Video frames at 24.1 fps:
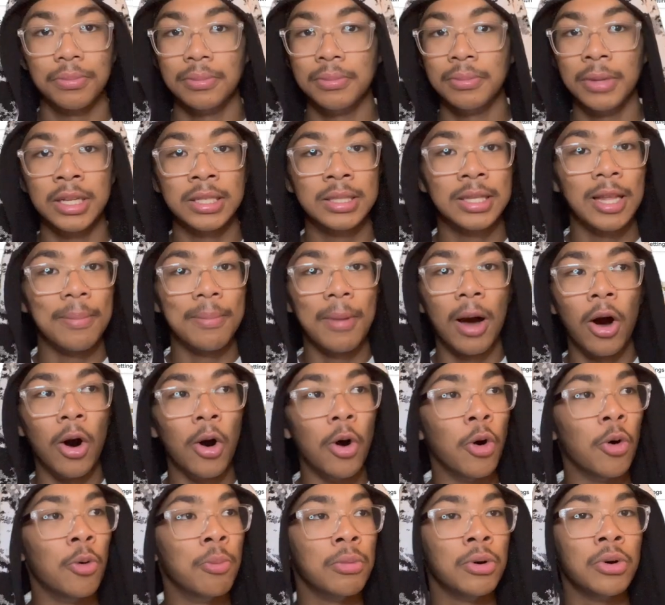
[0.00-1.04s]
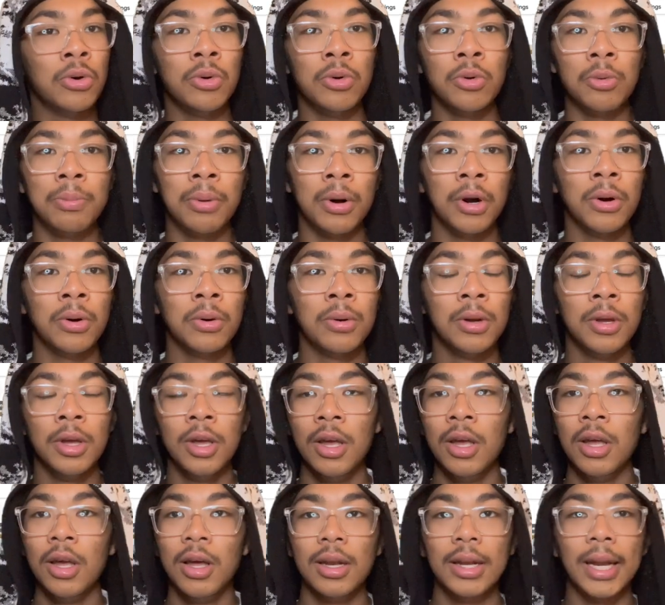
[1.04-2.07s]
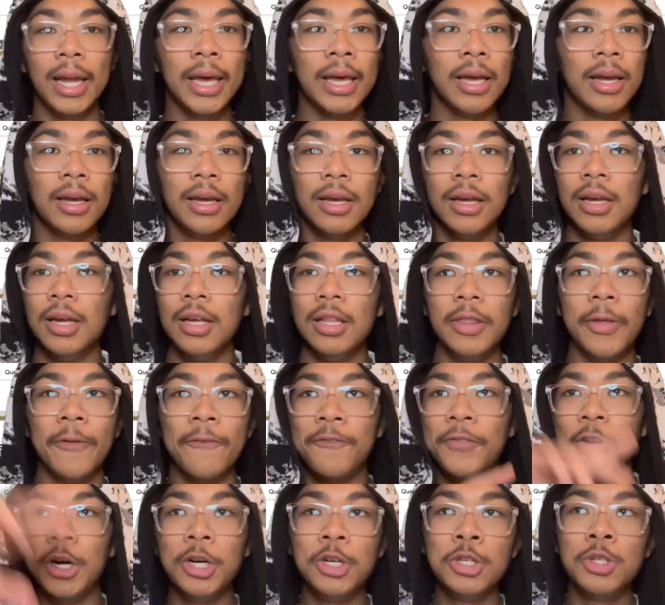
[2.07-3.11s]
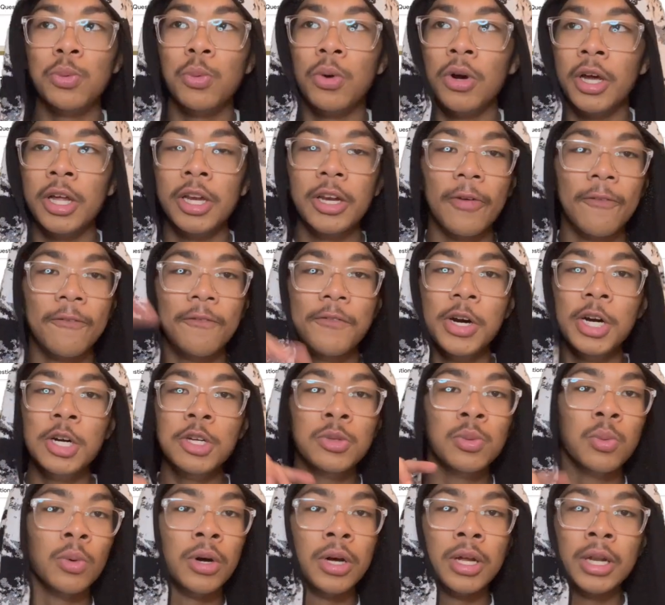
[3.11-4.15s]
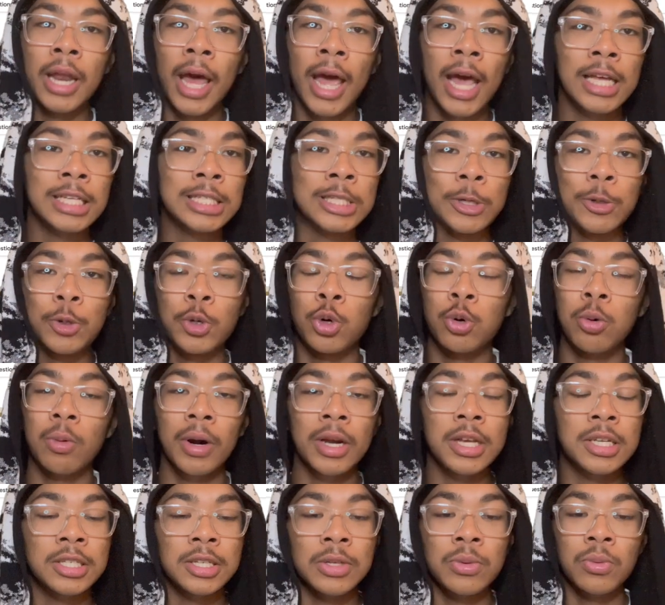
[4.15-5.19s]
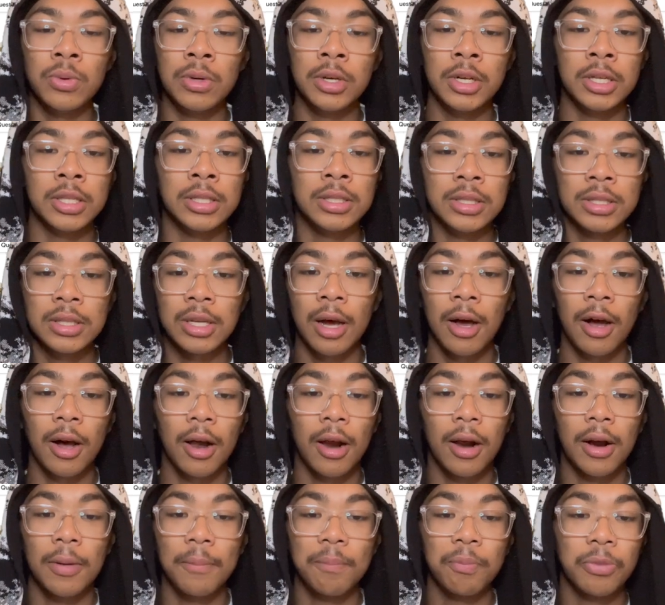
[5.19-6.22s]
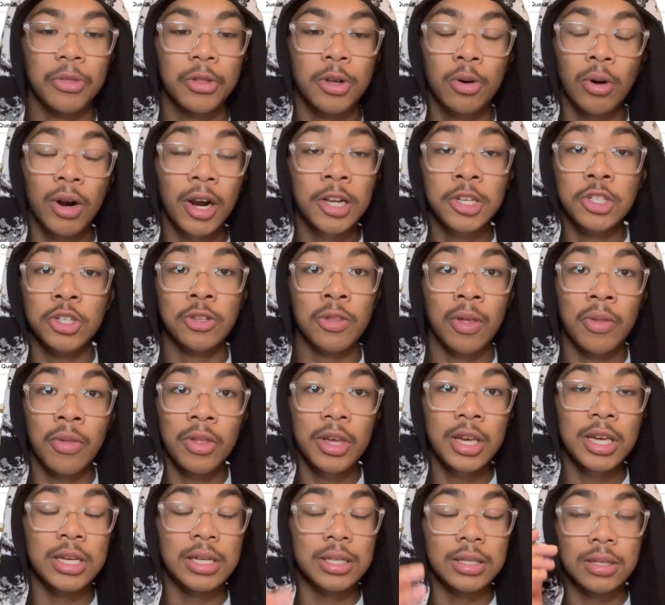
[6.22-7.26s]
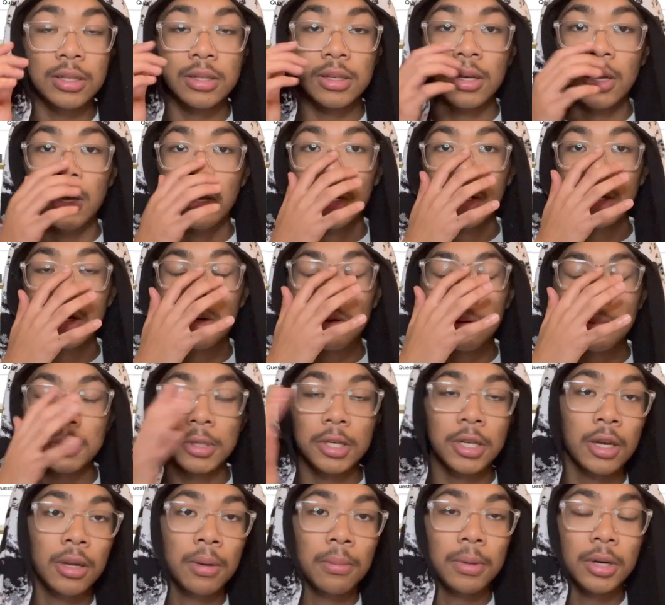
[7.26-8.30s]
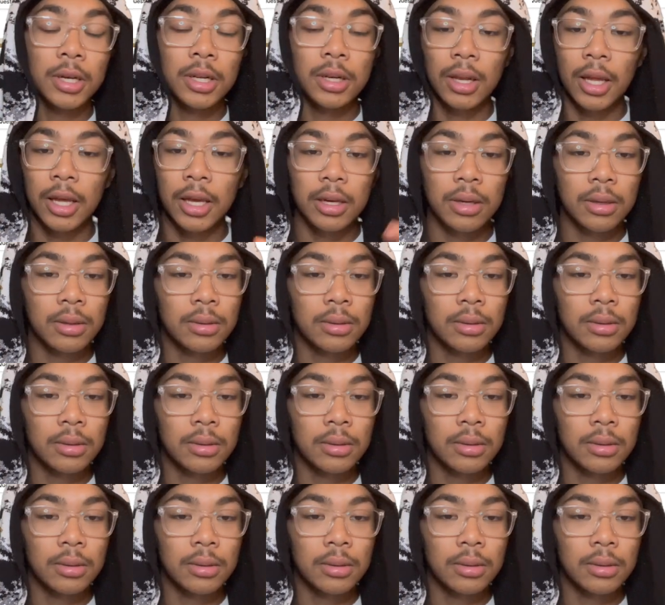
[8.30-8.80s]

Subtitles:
Messed up my whole mood, bro. Like, the first one has some crazy ones. Crazier than these. You know what I'm saying? But, like,